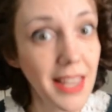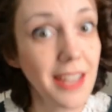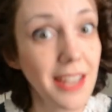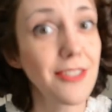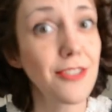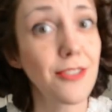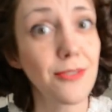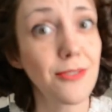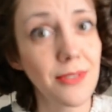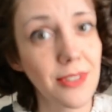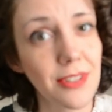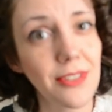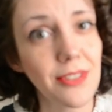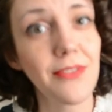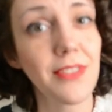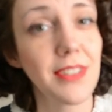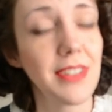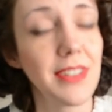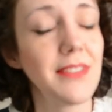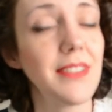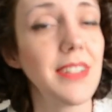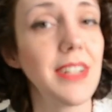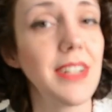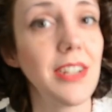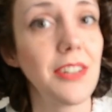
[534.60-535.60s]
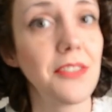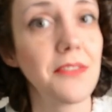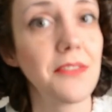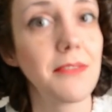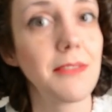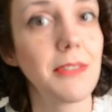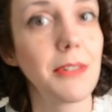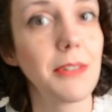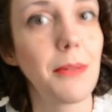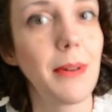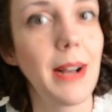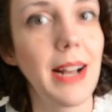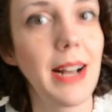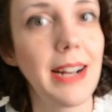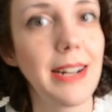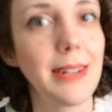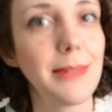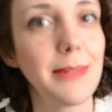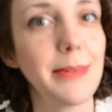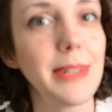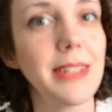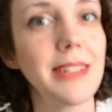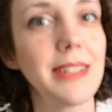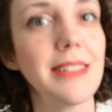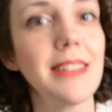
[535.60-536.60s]
Don't look for the video for a while
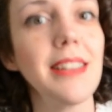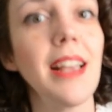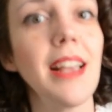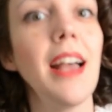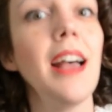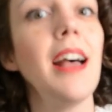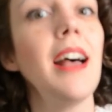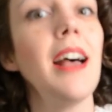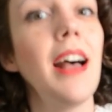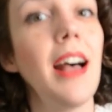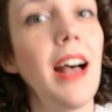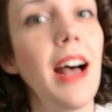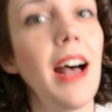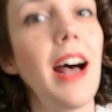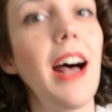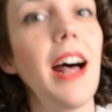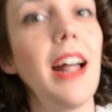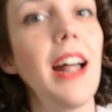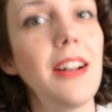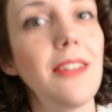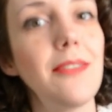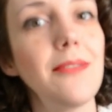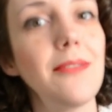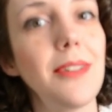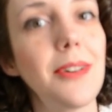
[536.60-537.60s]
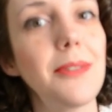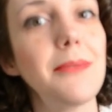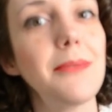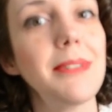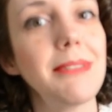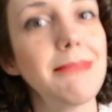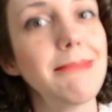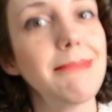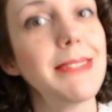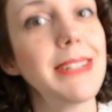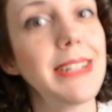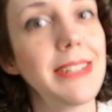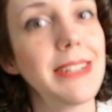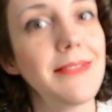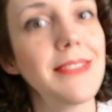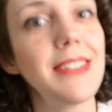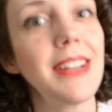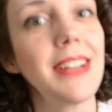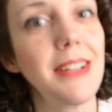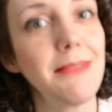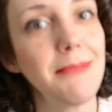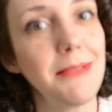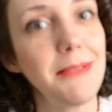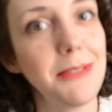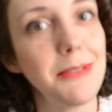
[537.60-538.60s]
because I don't know when I'm going to have
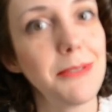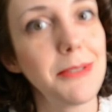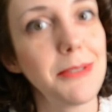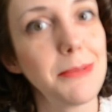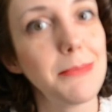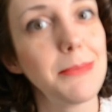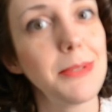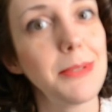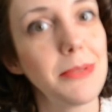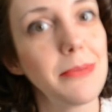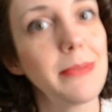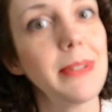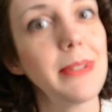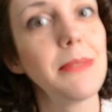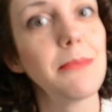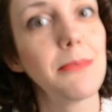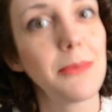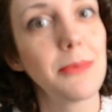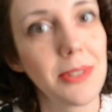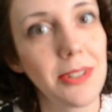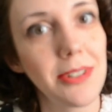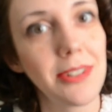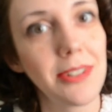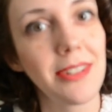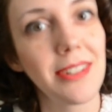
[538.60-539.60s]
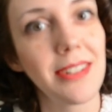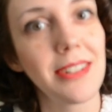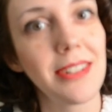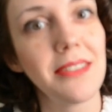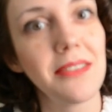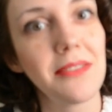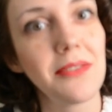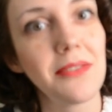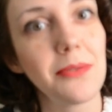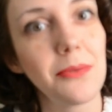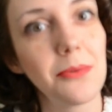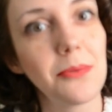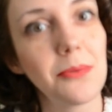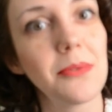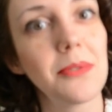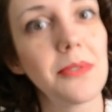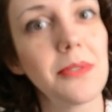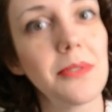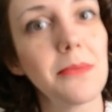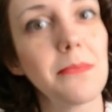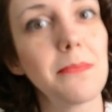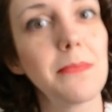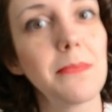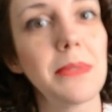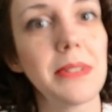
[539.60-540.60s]
time to do it between work and
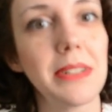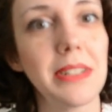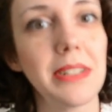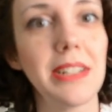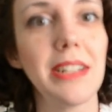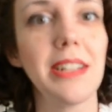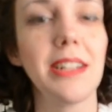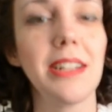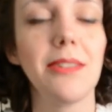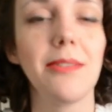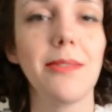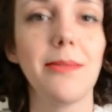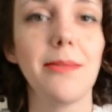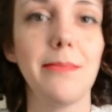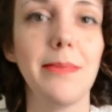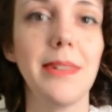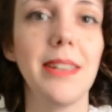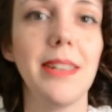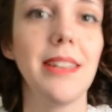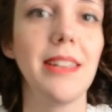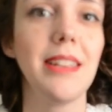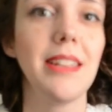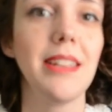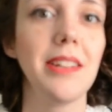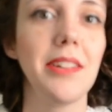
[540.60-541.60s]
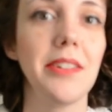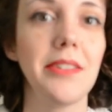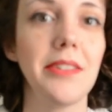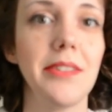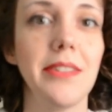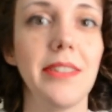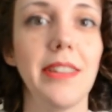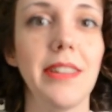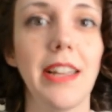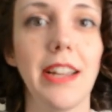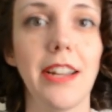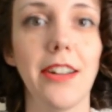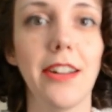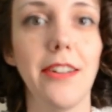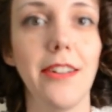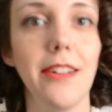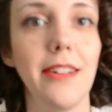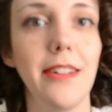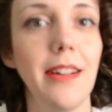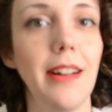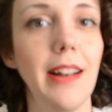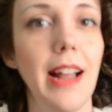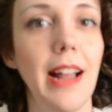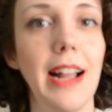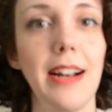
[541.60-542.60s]
school, but it'll be here and
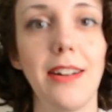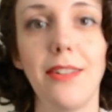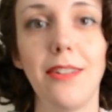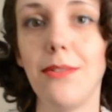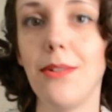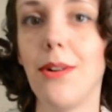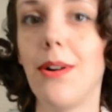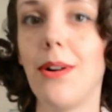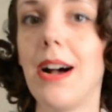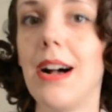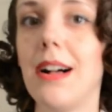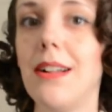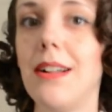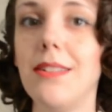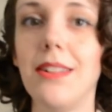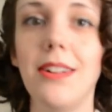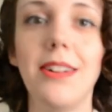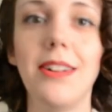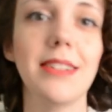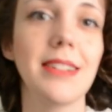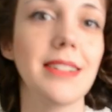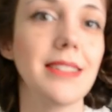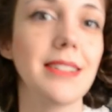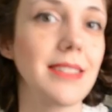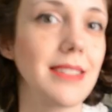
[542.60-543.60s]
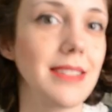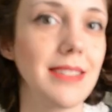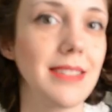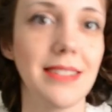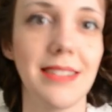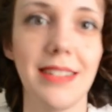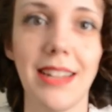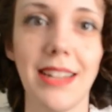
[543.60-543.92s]
there, and I don't know how long it's going to